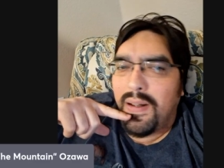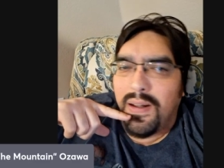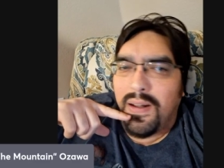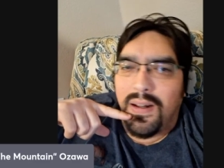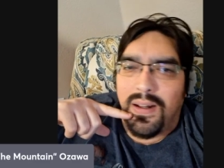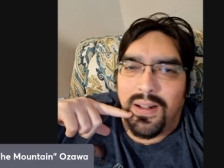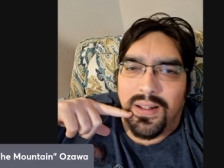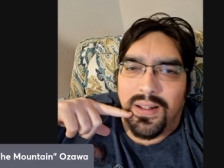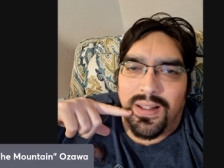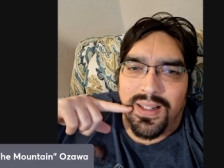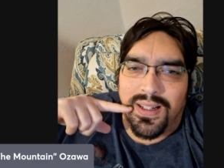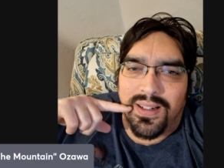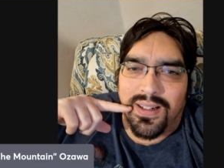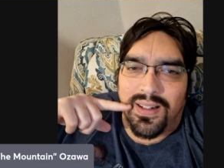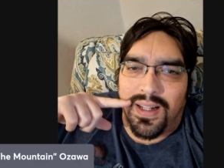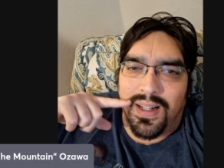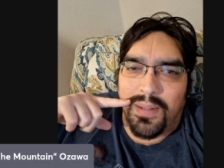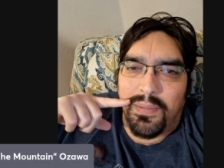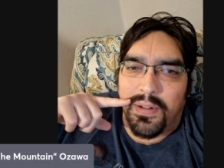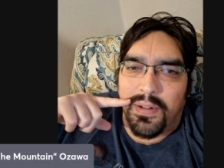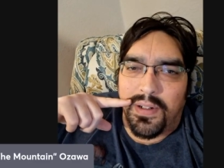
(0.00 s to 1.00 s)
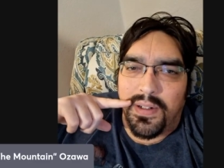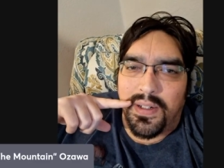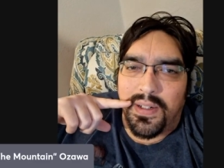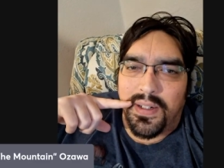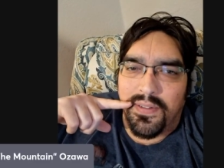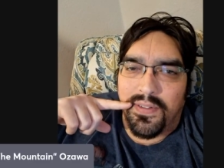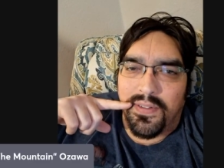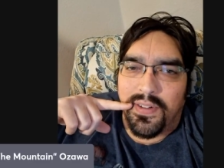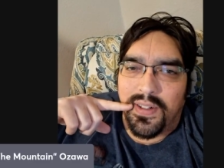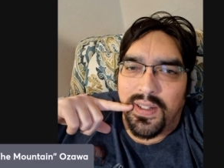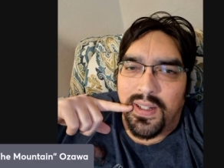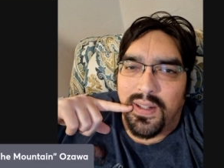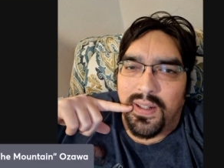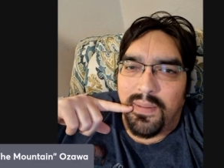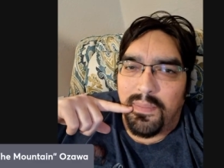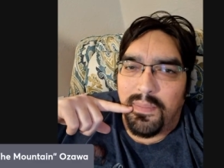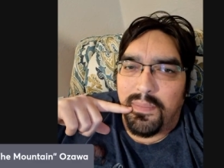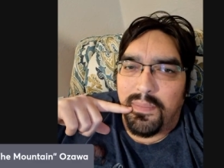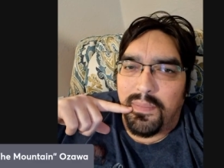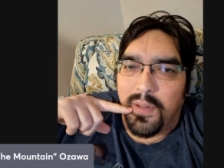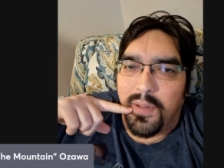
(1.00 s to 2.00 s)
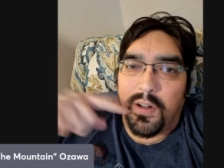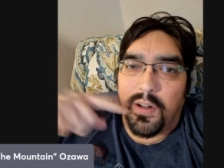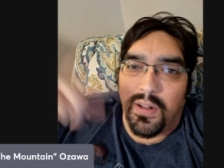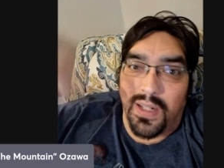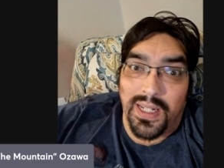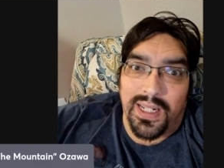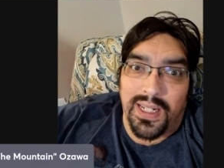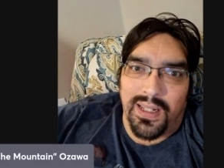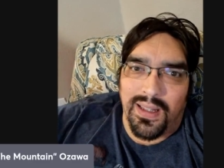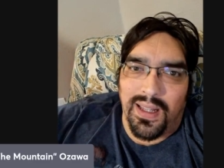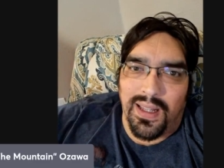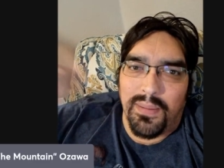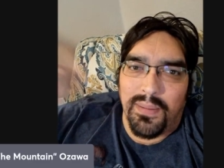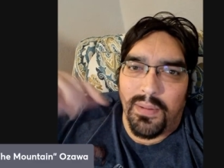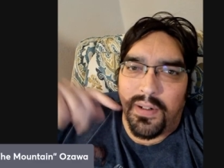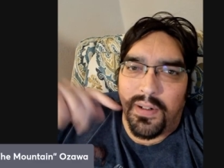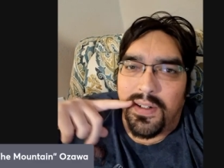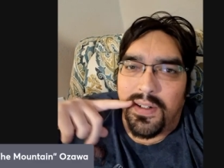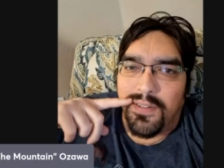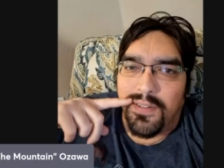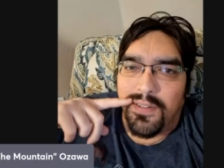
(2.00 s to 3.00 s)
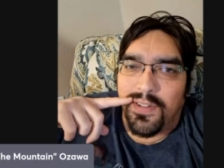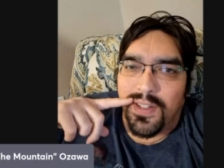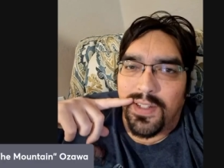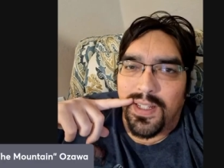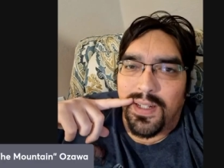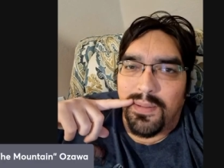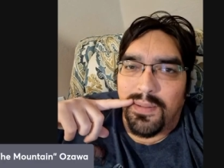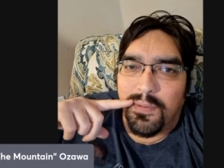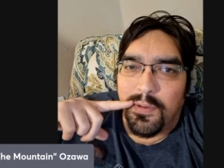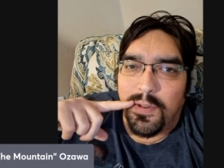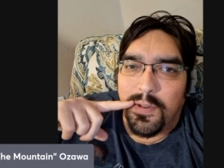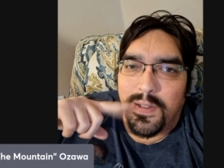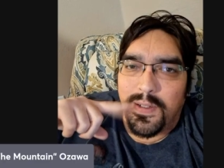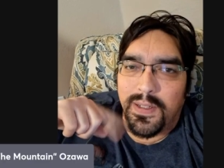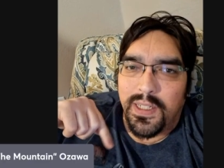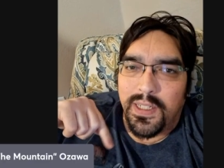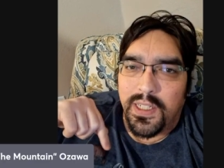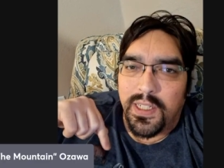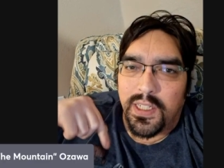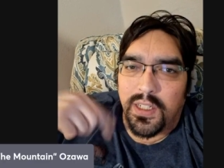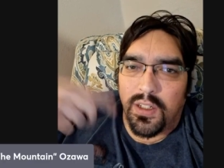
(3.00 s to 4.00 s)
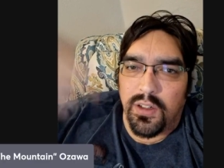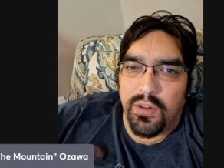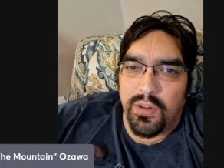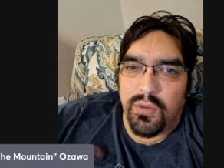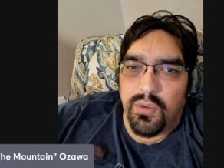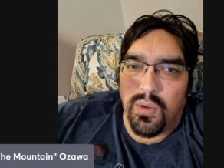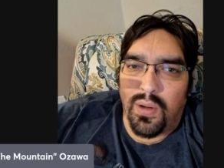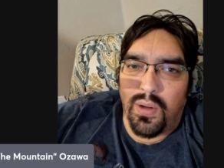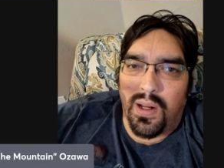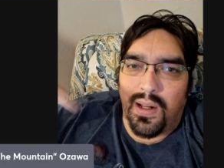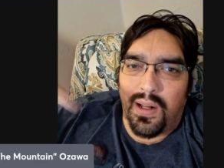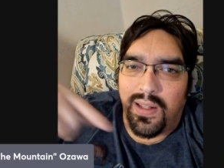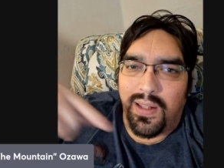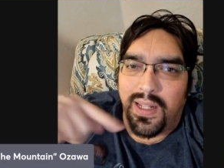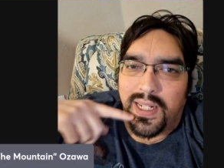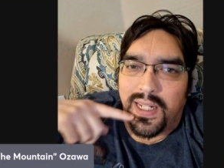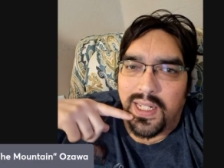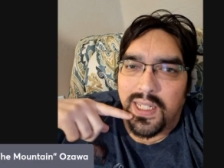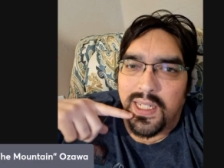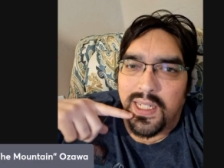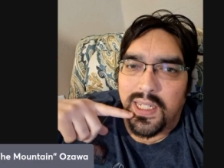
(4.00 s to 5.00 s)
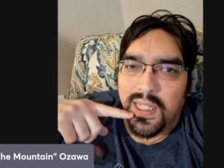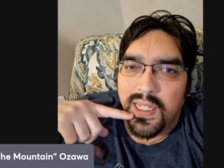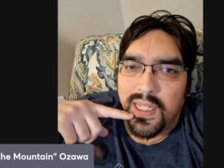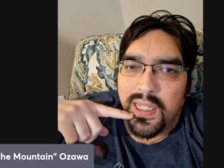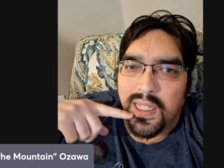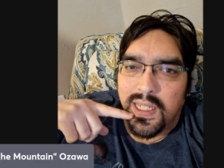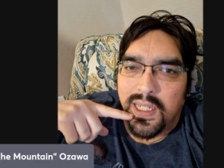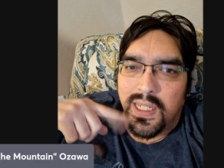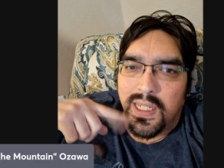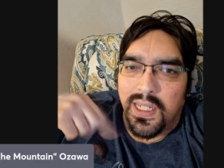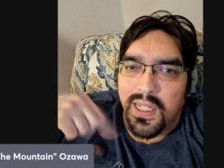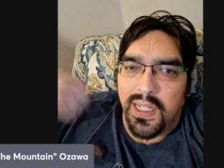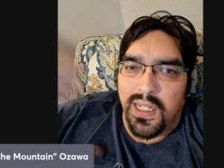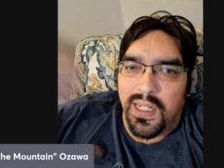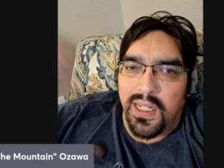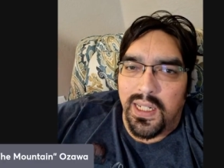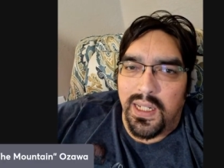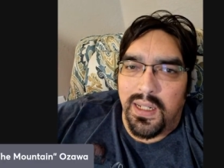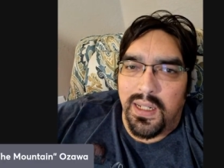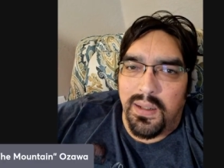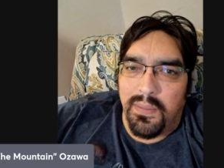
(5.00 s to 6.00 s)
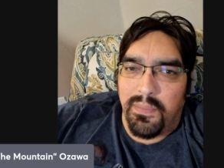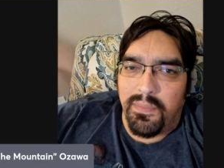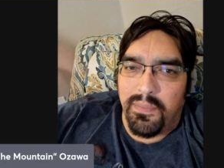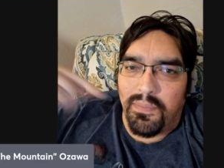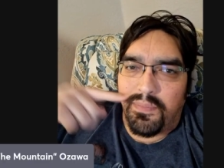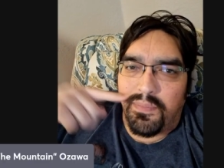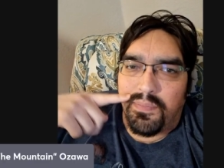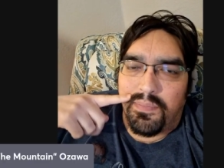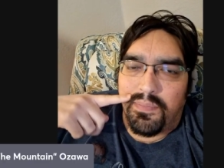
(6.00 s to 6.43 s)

a little librarian for them, or like a librarian for them, where he's going to throw out like a um